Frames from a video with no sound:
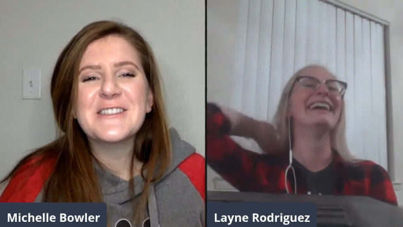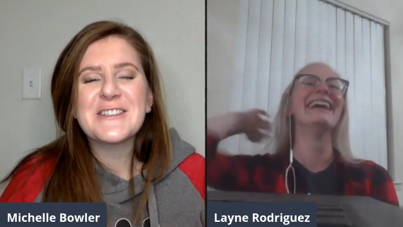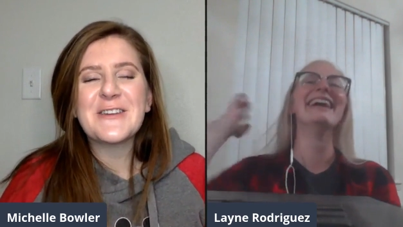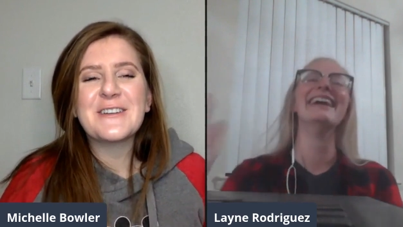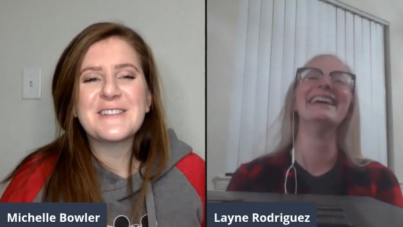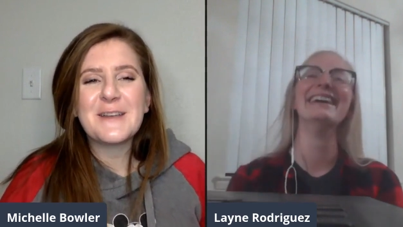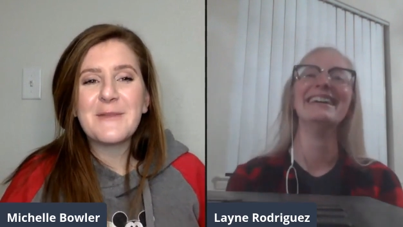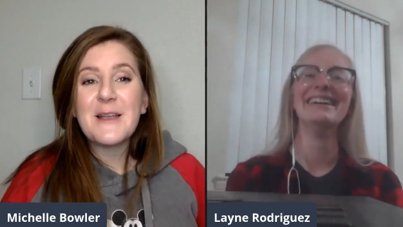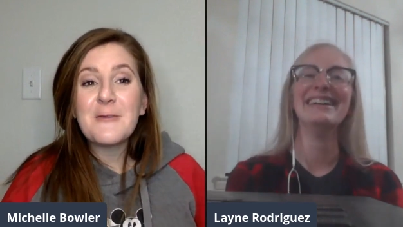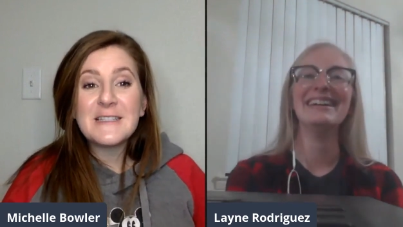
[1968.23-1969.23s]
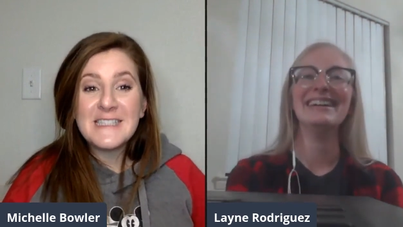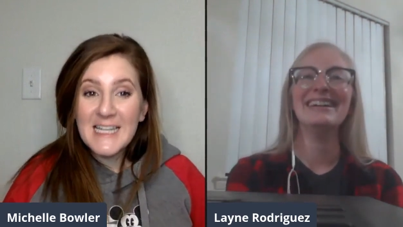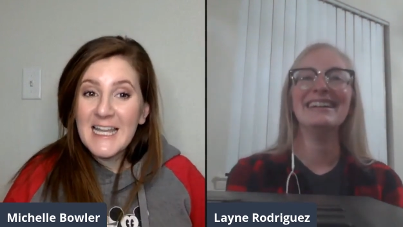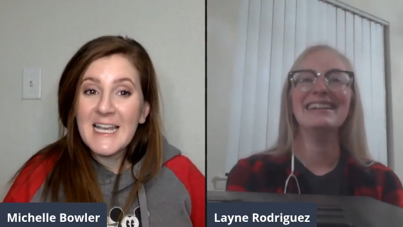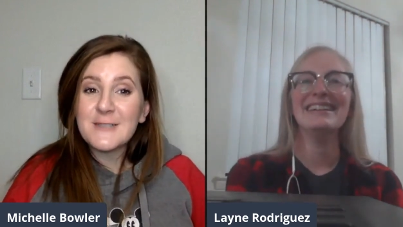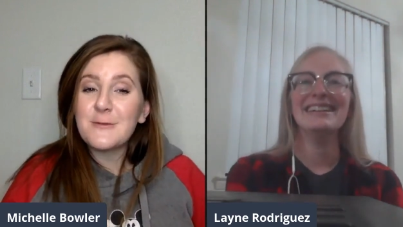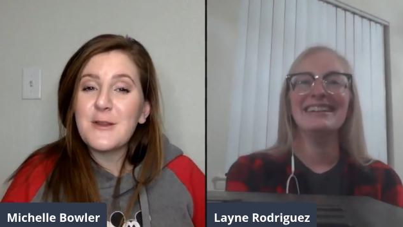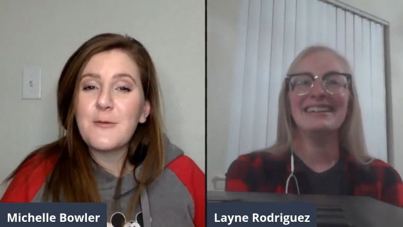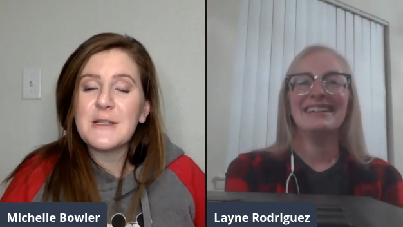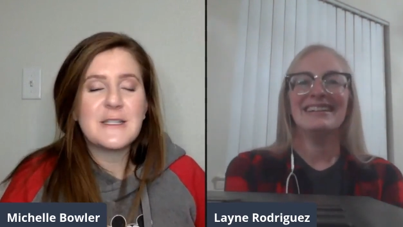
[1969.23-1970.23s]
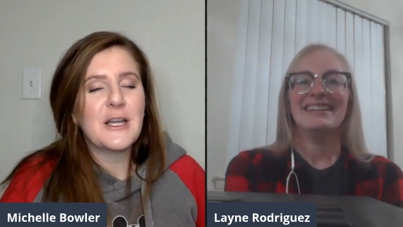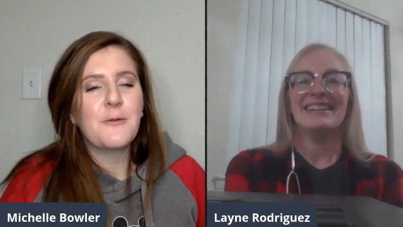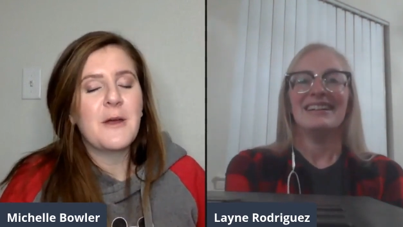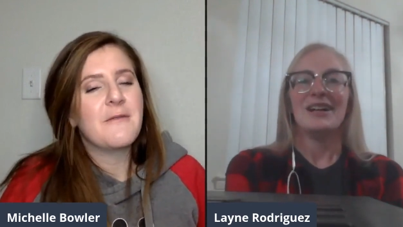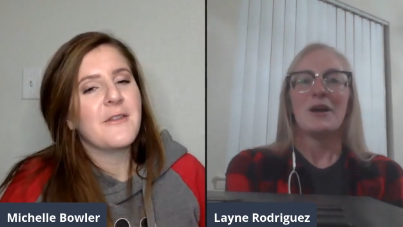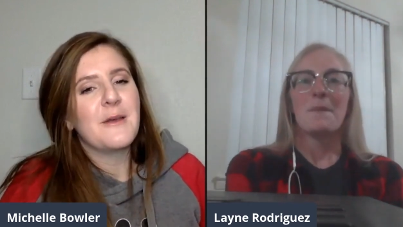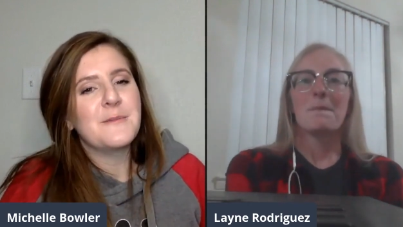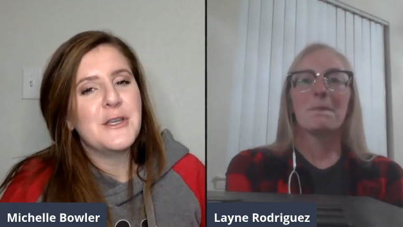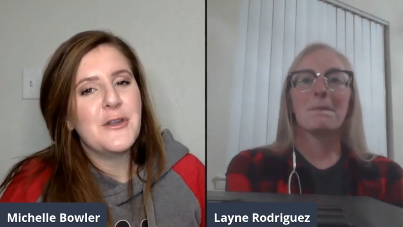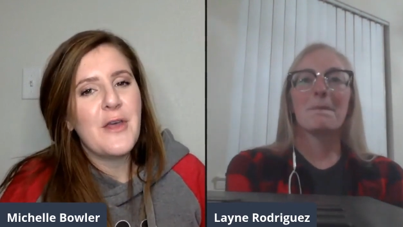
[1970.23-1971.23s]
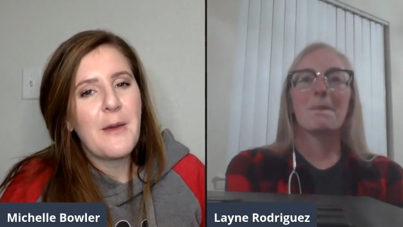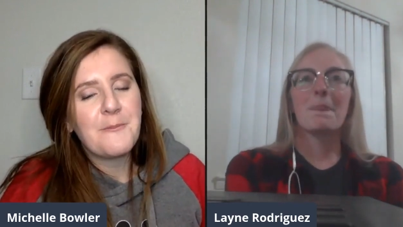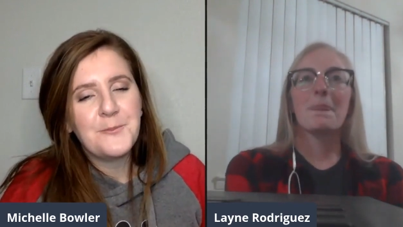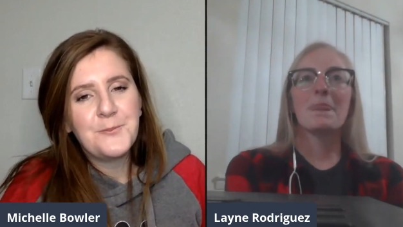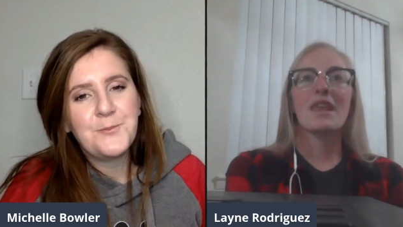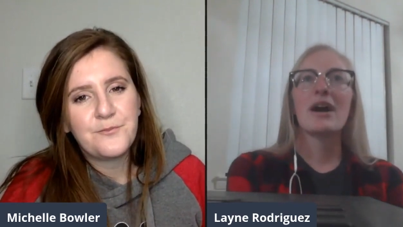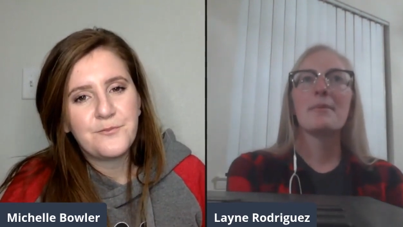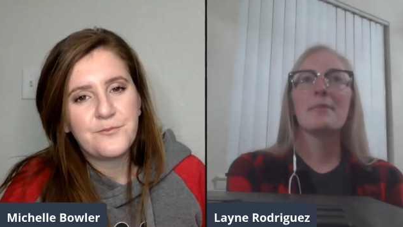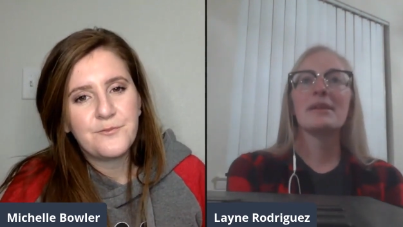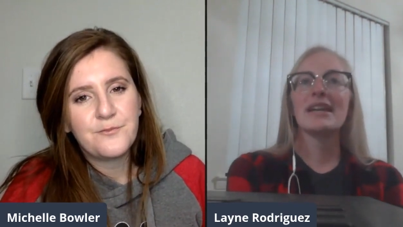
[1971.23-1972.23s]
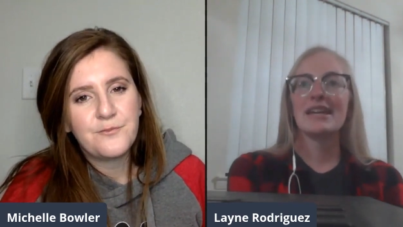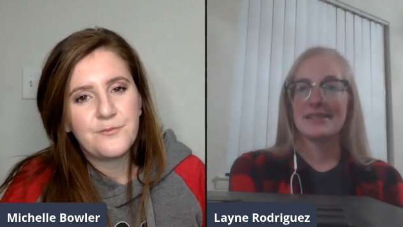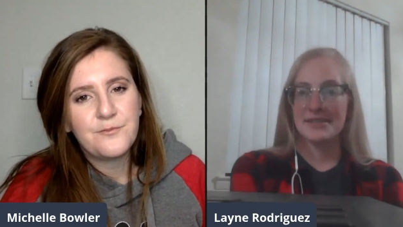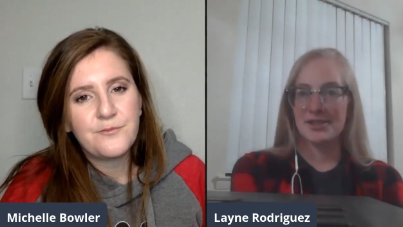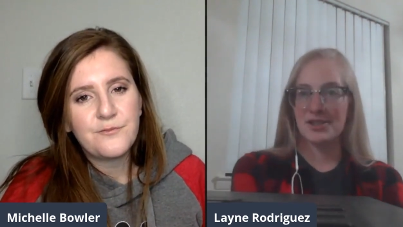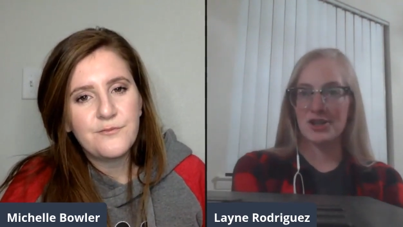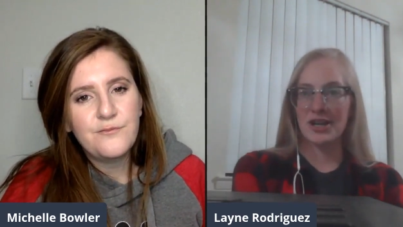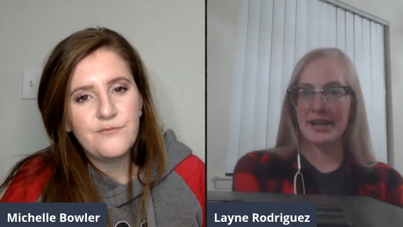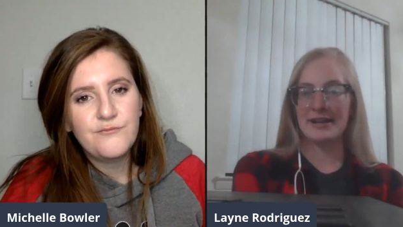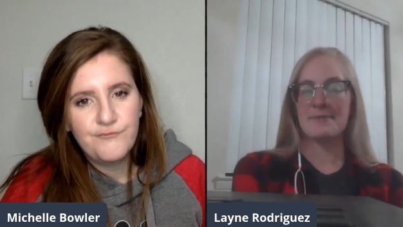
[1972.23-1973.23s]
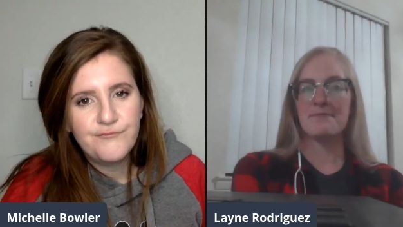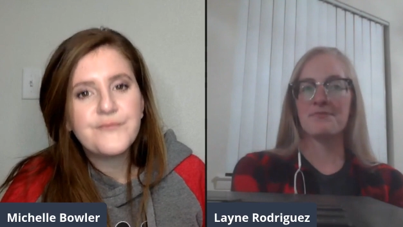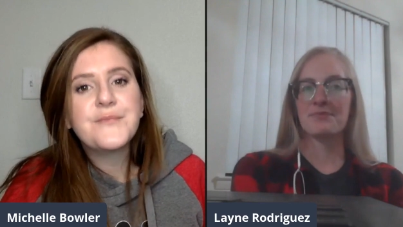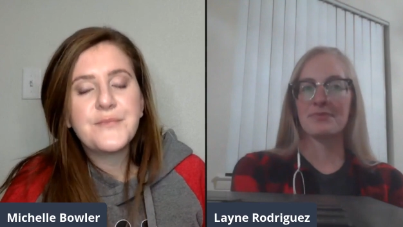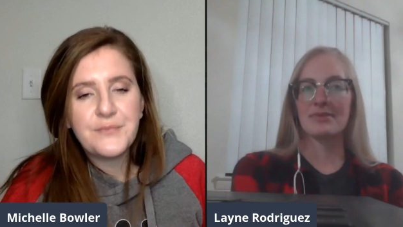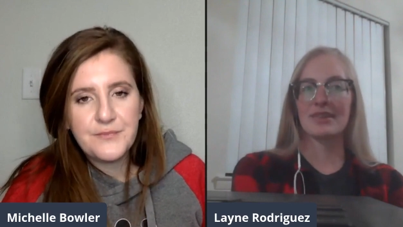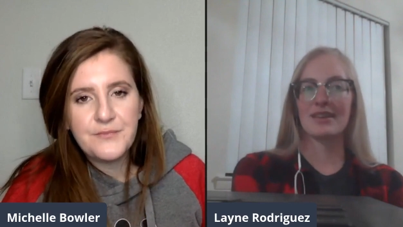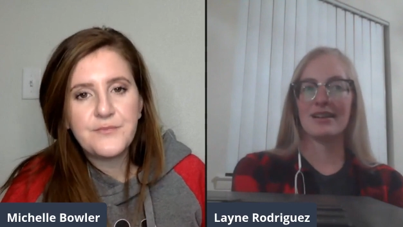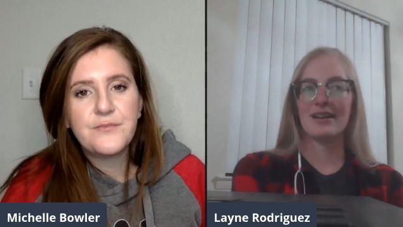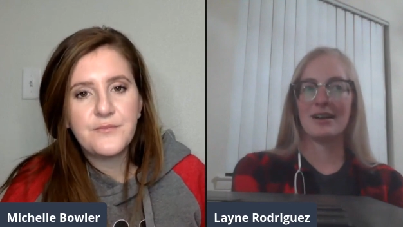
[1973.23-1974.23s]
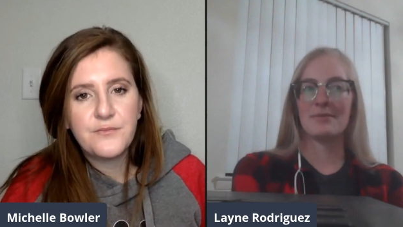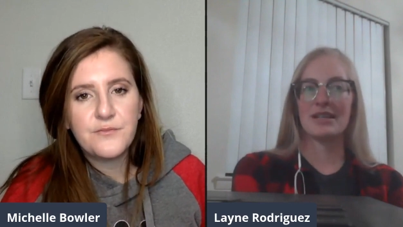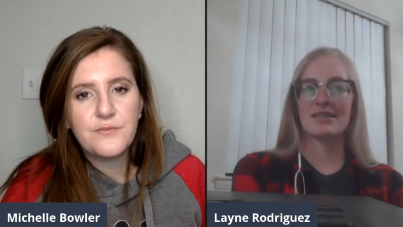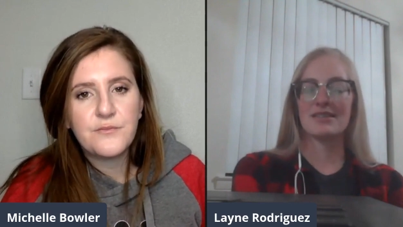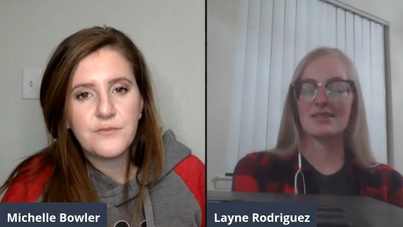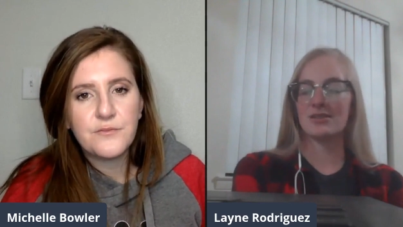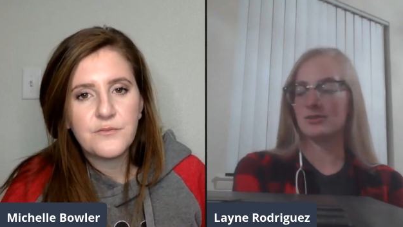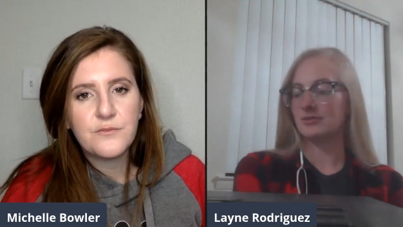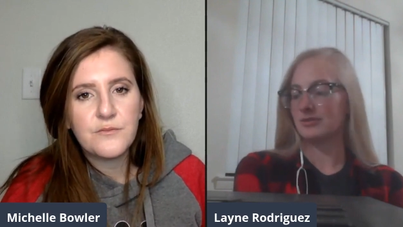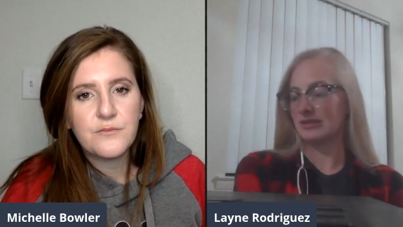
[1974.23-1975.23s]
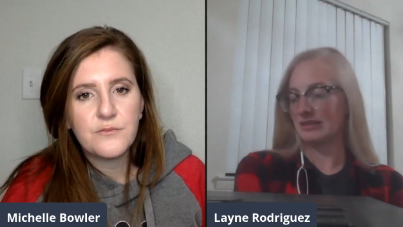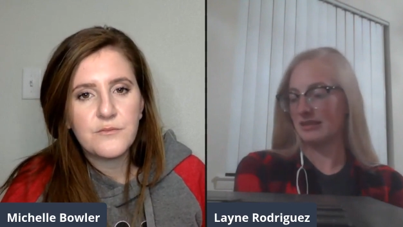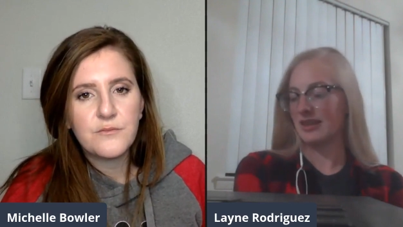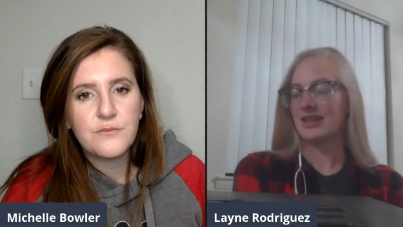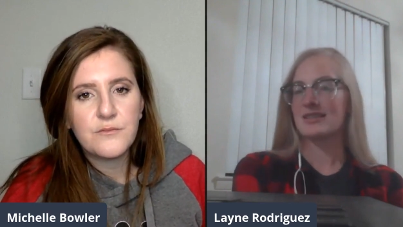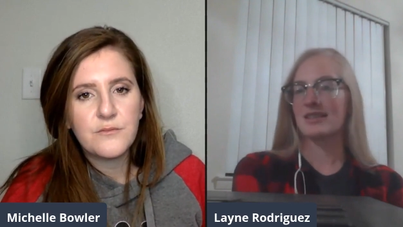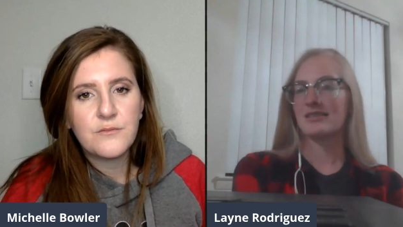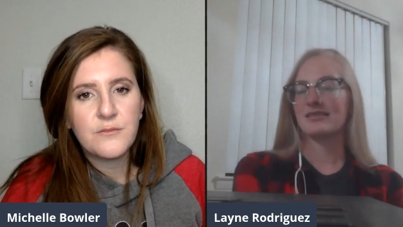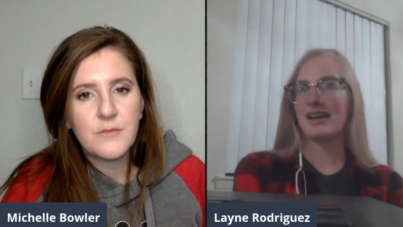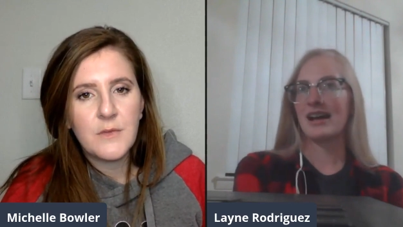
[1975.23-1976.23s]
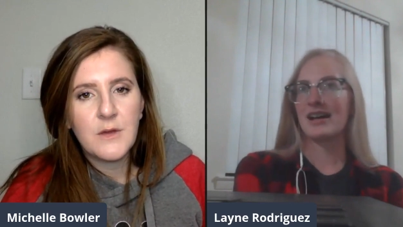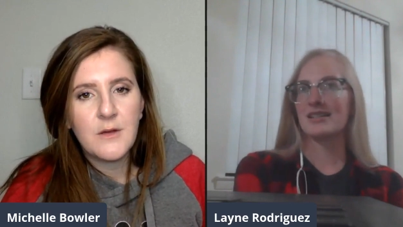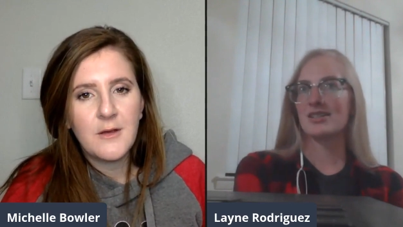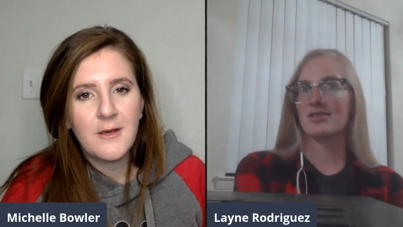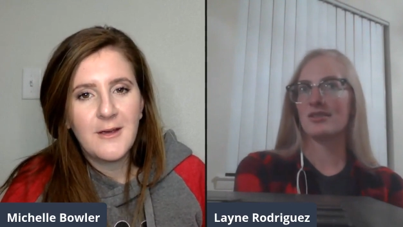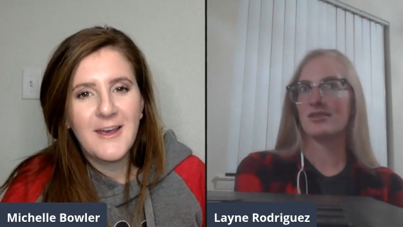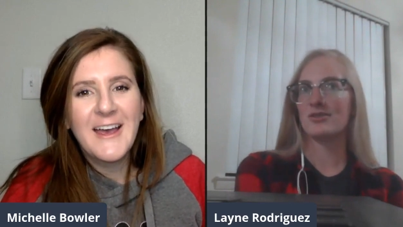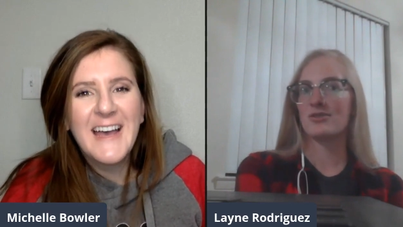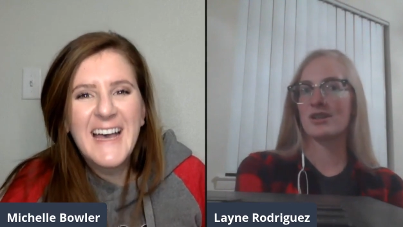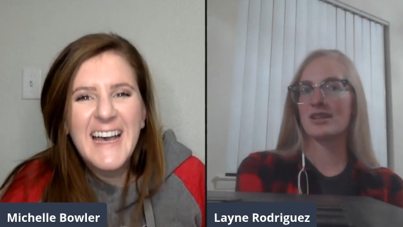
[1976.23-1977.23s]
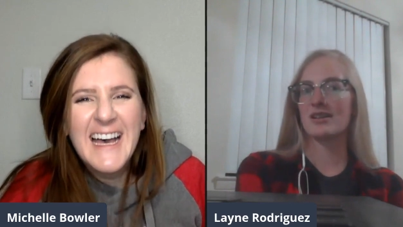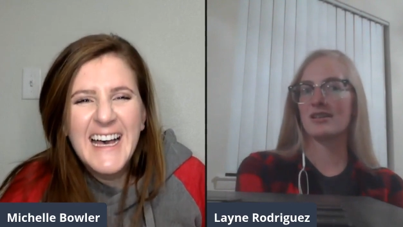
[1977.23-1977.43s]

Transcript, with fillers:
Speaker 1: So if somebody wants to connect with you, what's a good way for them to do that?
Speaker 2: Probably Instagram. Um, it's oh, uh, I think it's at Nordic